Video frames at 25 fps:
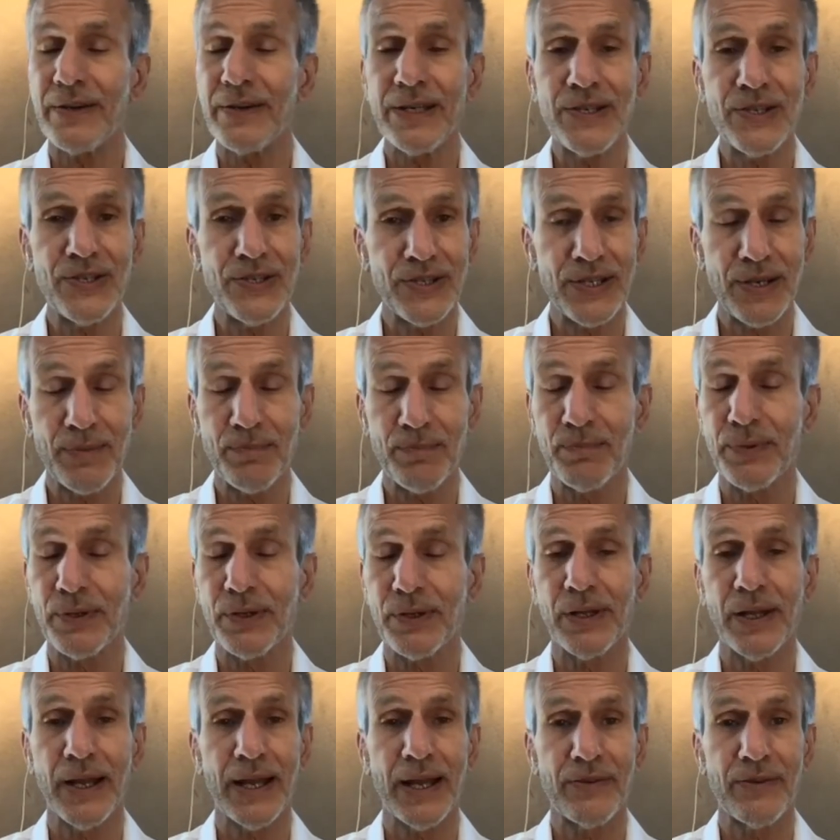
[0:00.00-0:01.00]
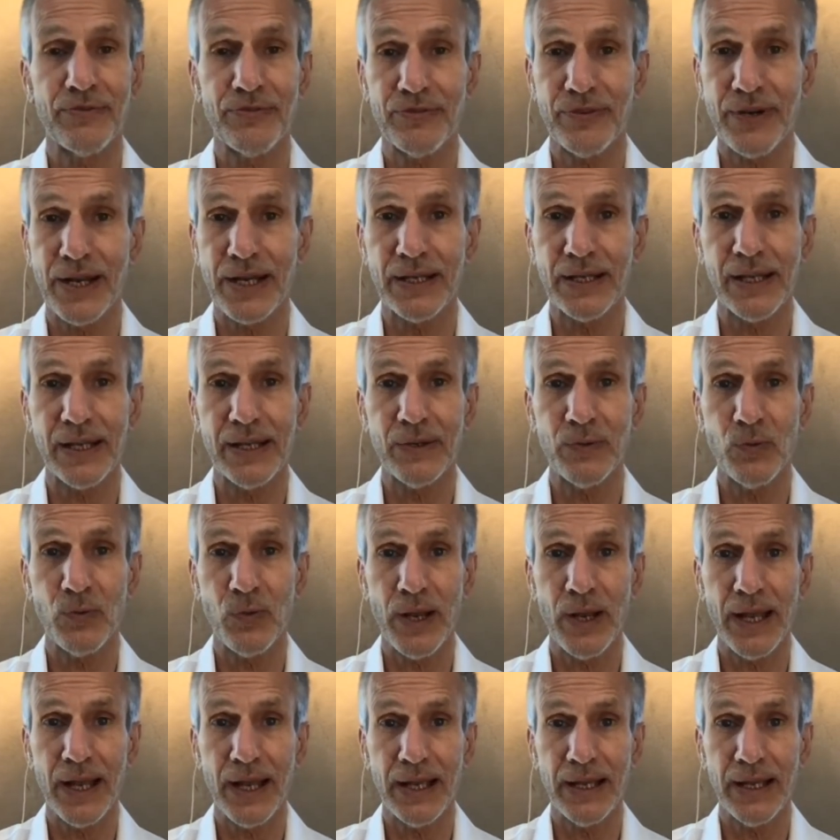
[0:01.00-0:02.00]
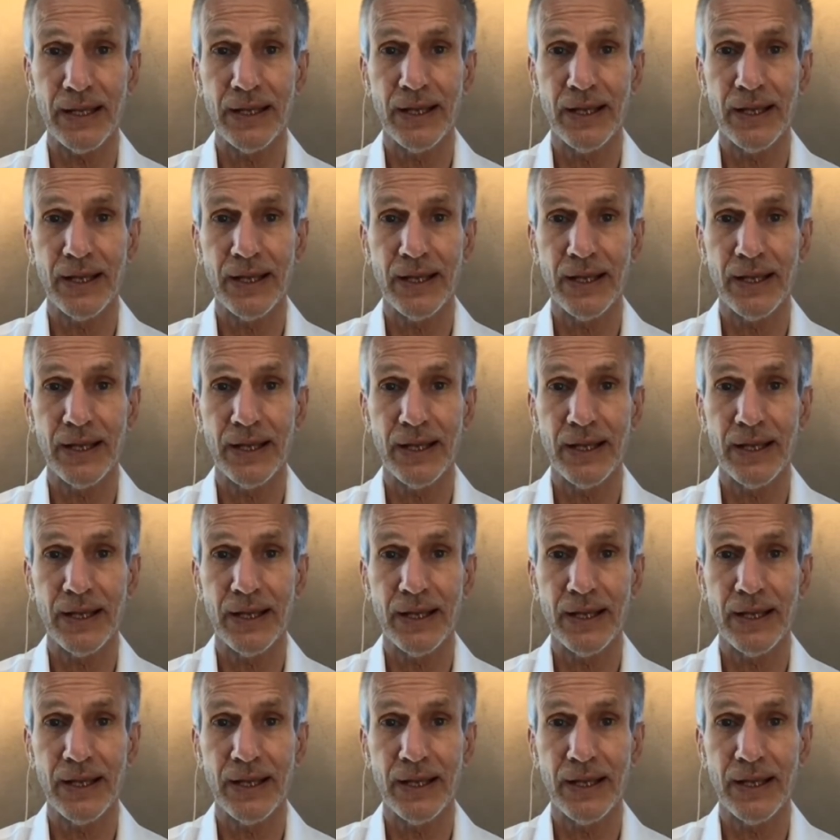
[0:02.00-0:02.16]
simple and friendly way